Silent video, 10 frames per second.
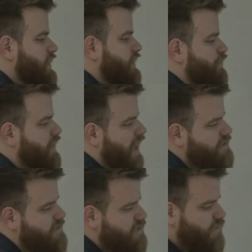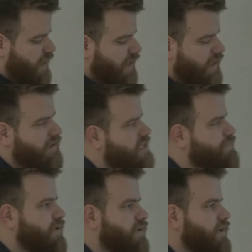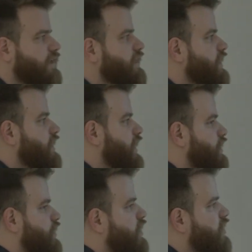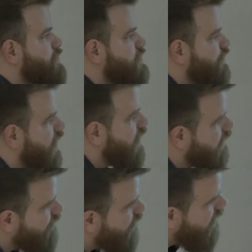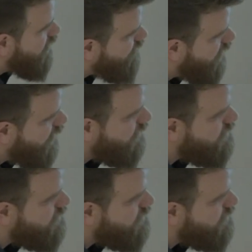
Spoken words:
different browsers. We've got Internet Explorer, Chrome, Safari, Firefox,